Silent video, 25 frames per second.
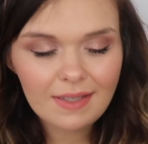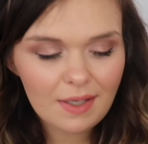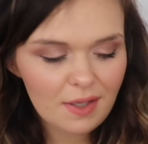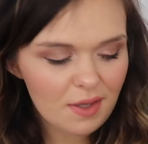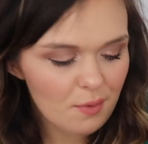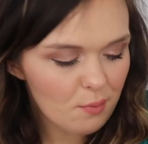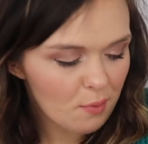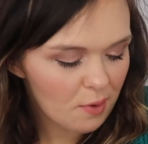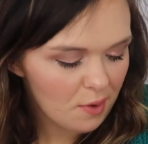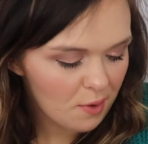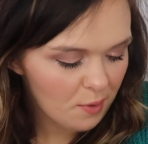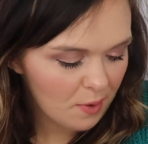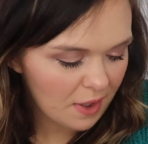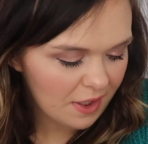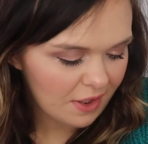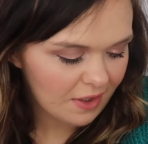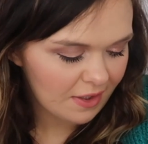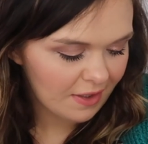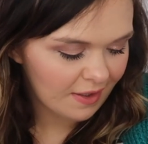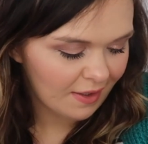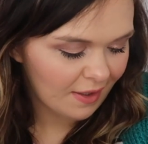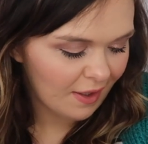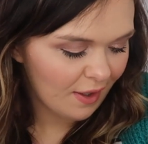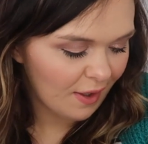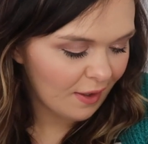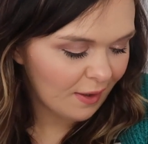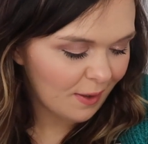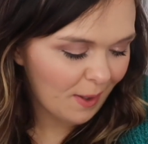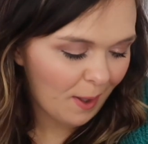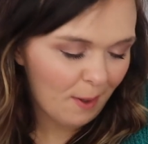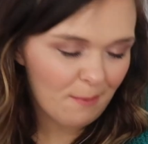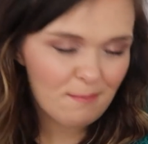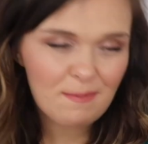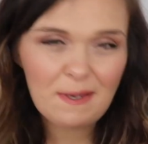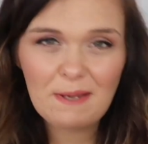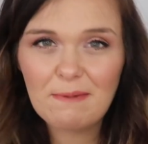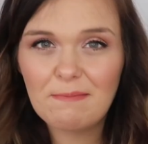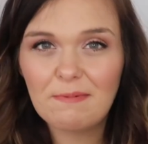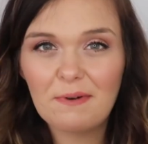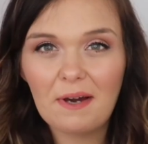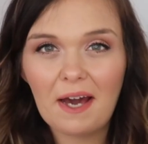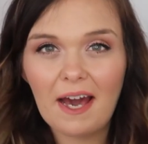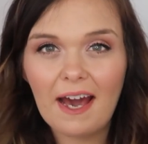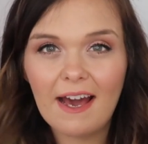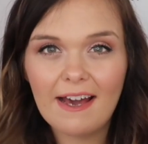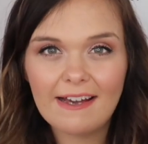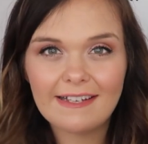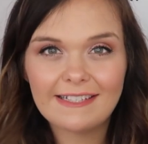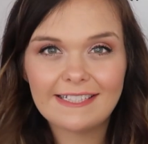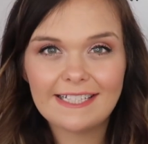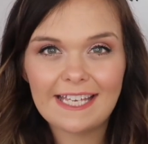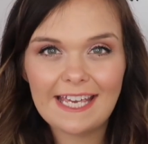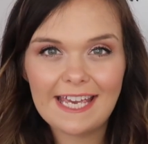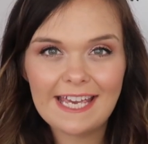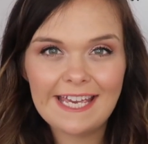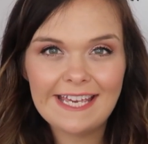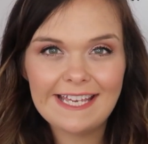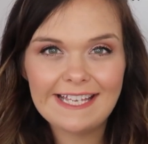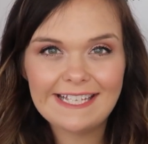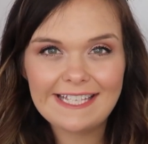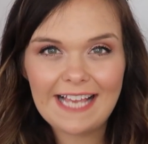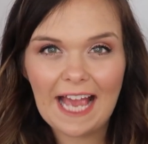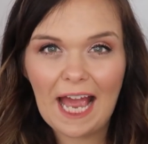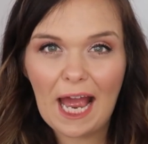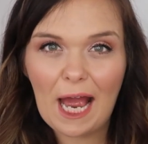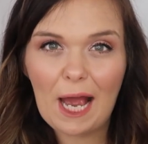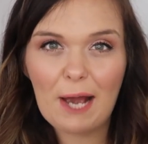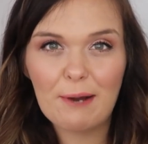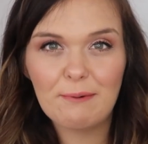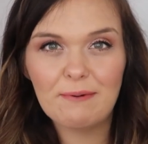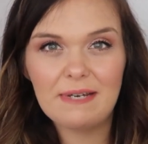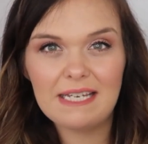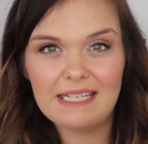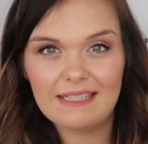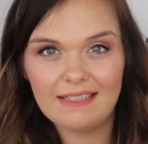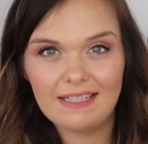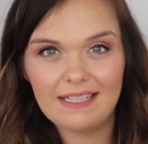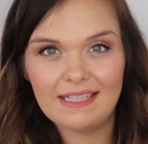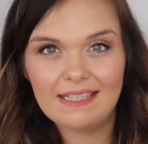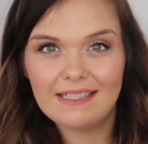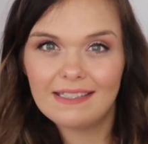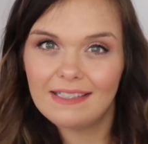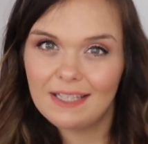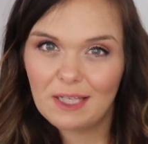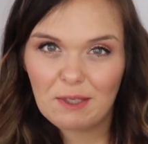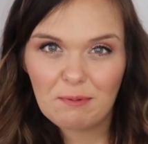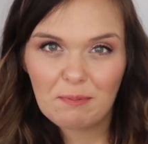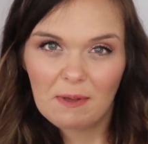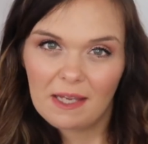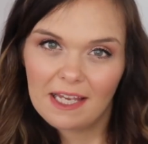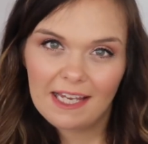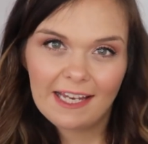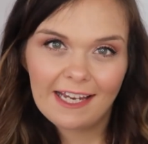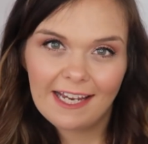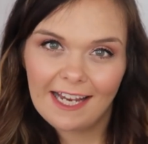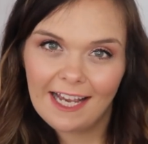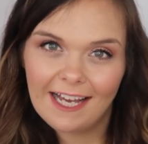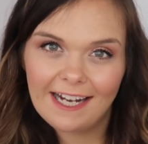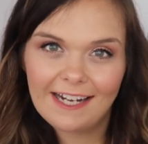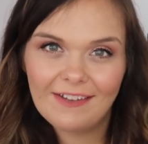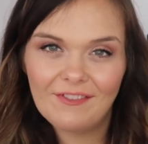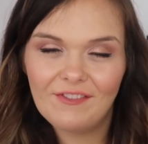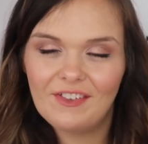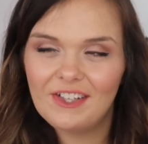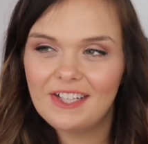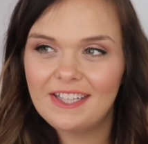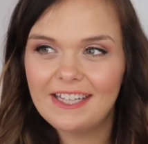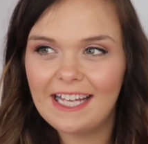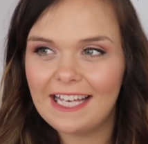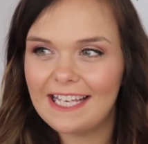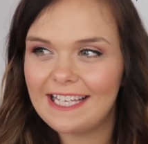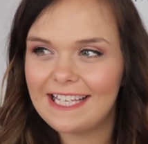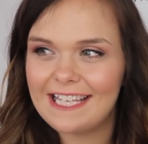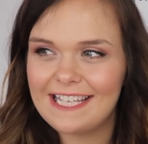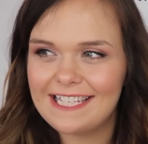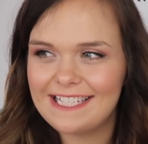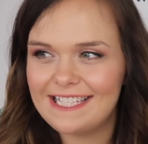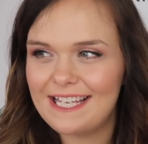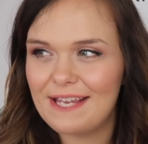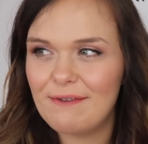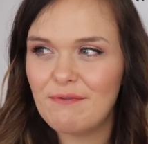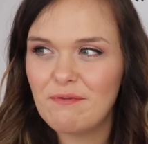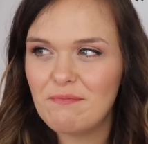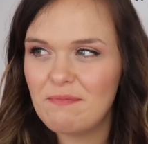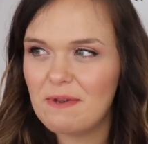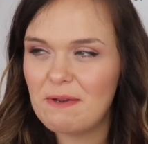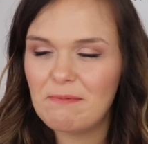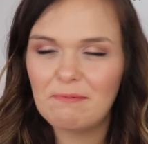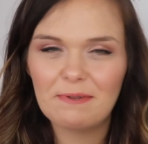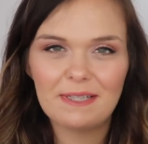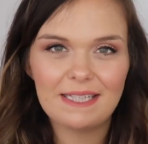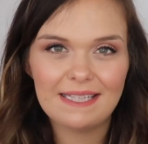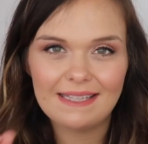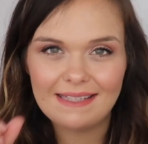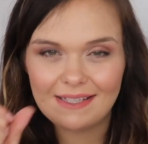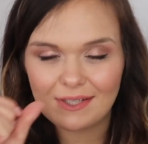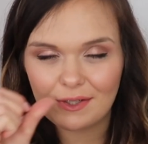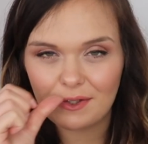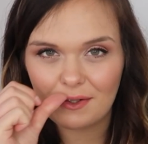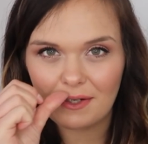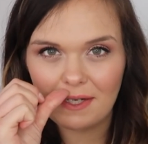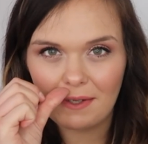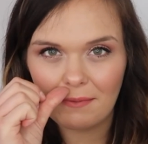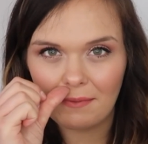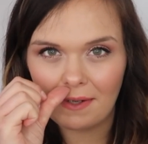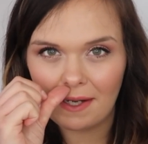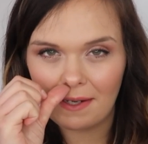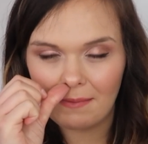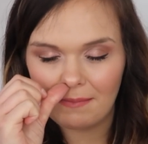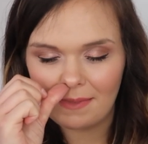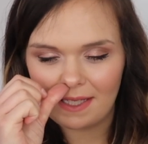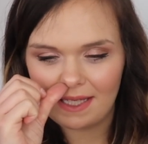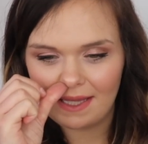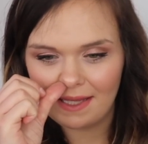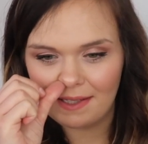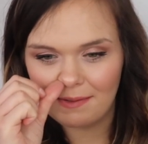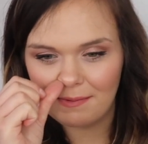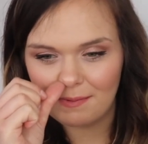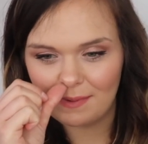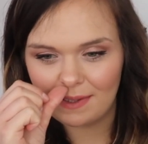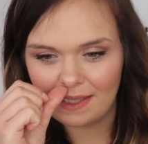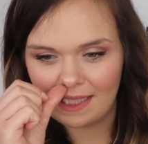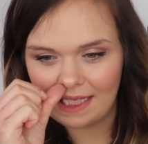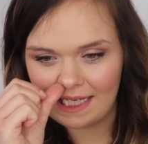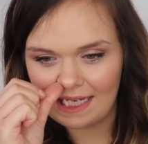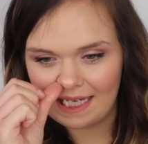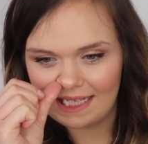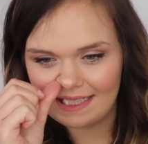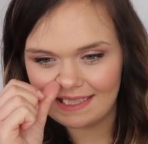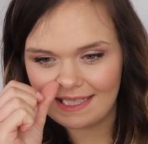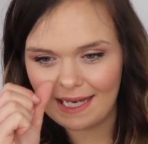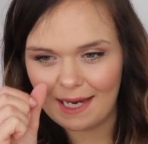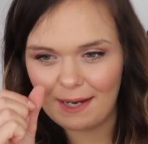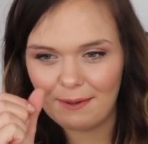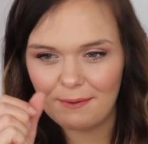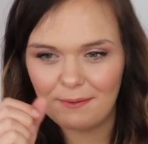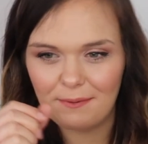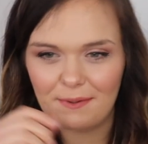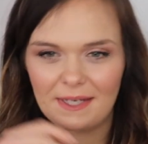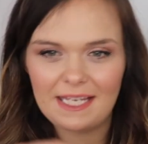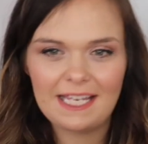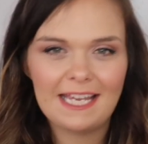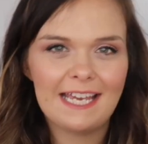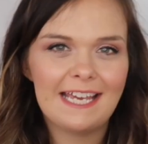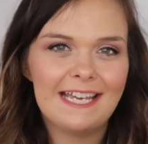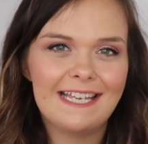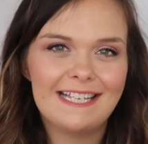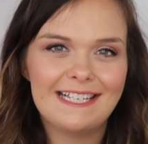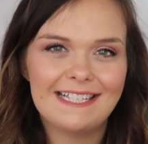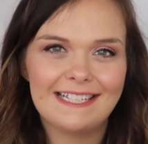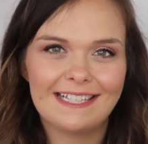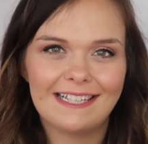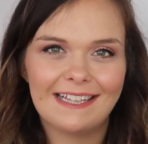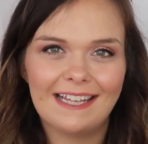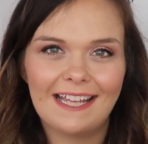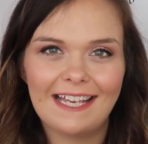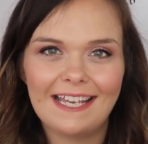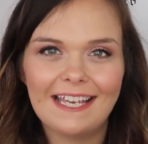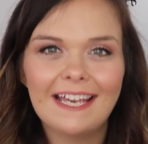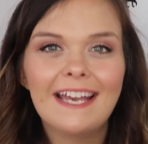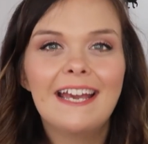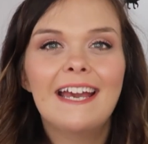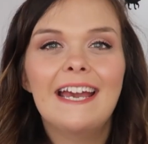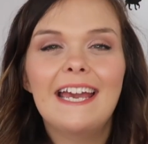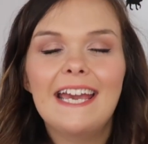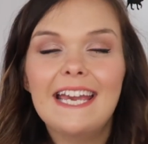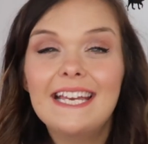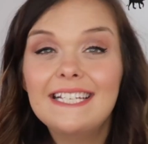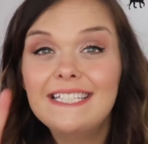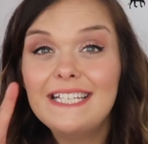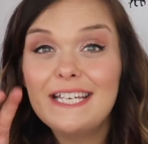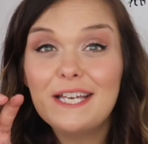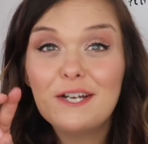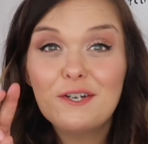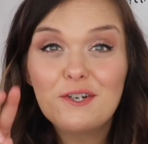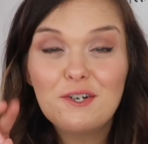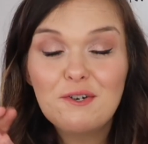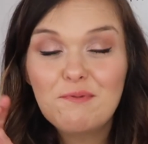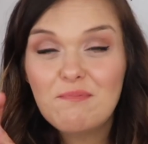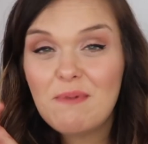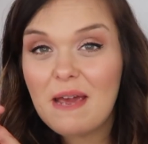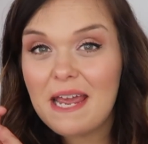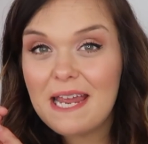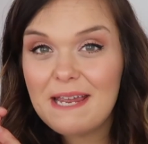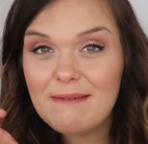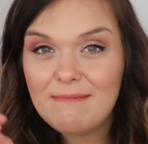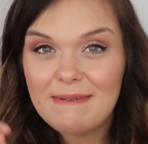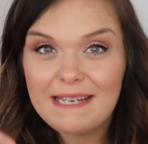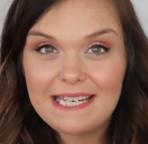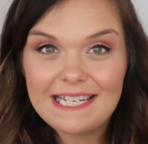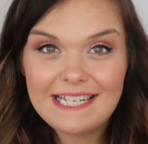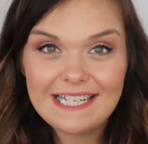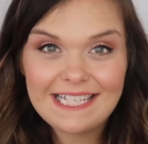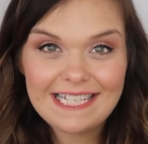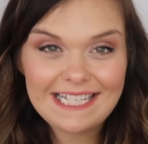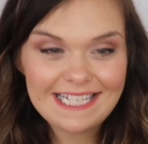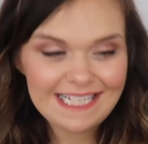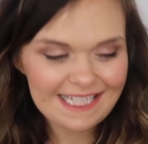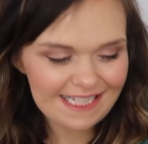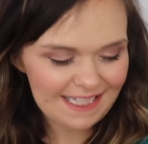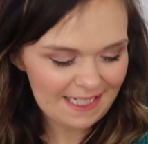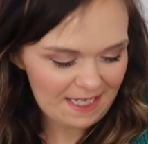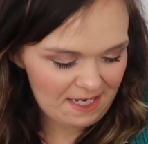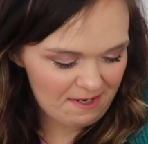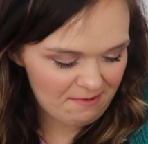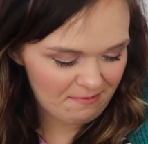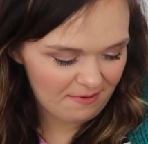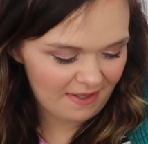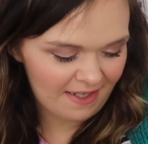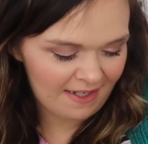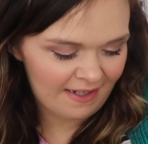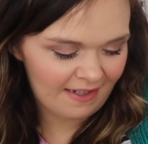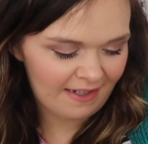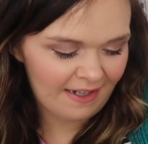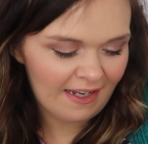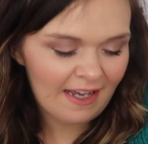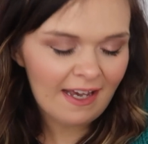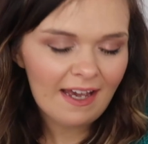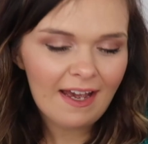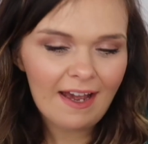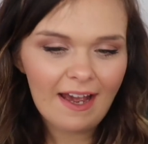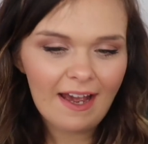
So the one question that a lot of people ask is, how is he sleeping? And I feel like it's even people in the street when I meet them and they ask how he is and like, is he a good baby, does he sleep? And